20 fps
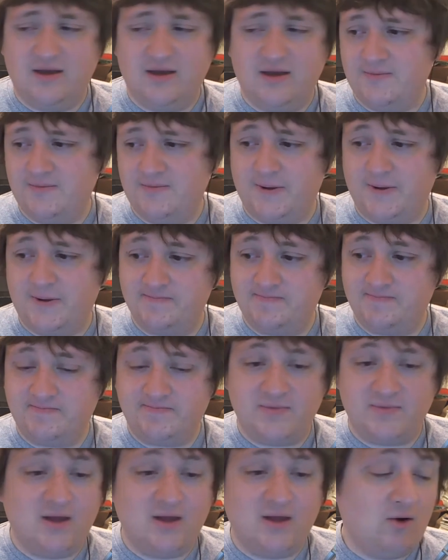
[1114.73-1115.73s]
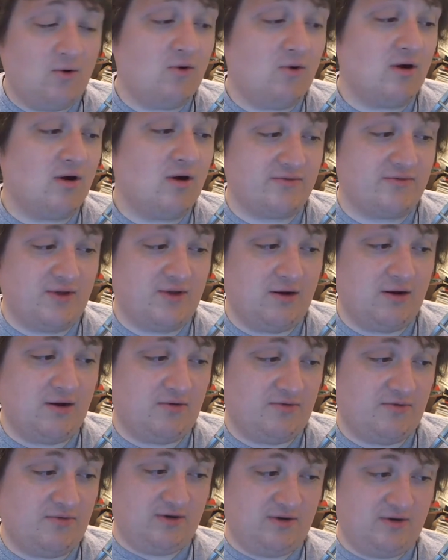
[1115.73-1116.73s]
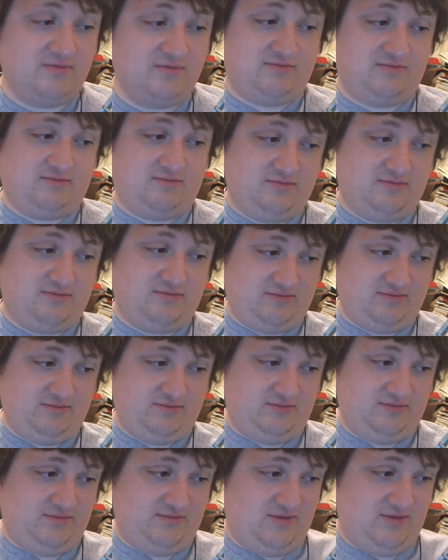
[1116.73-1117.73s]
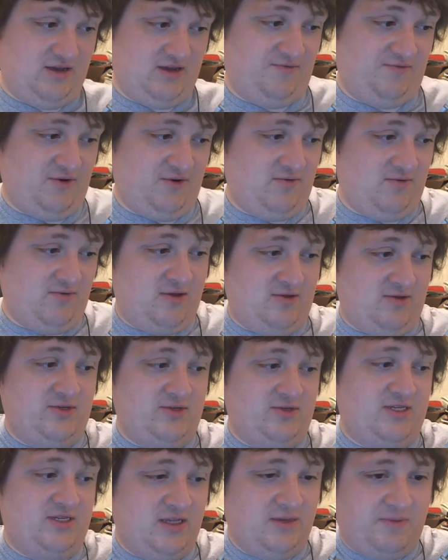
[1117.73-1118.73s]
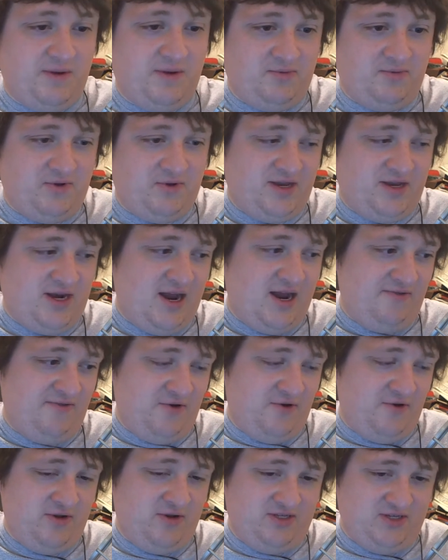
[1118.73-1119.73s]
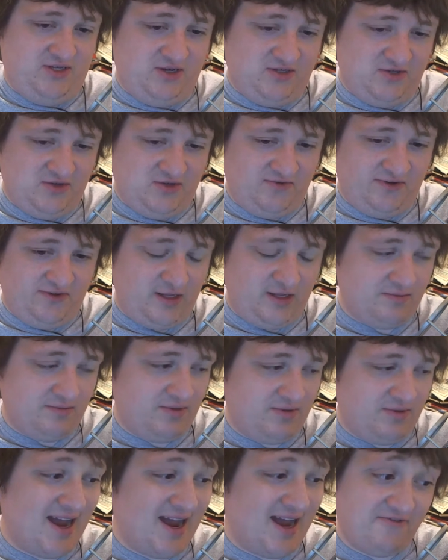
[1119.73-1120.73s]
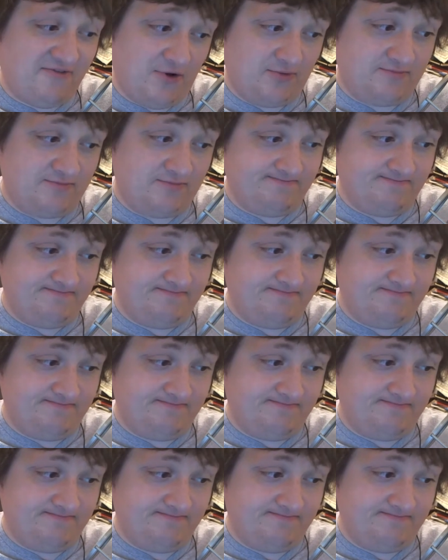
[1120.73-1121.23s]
But, or if you're one of those silly people with an iPhone, it's also available on iPhone.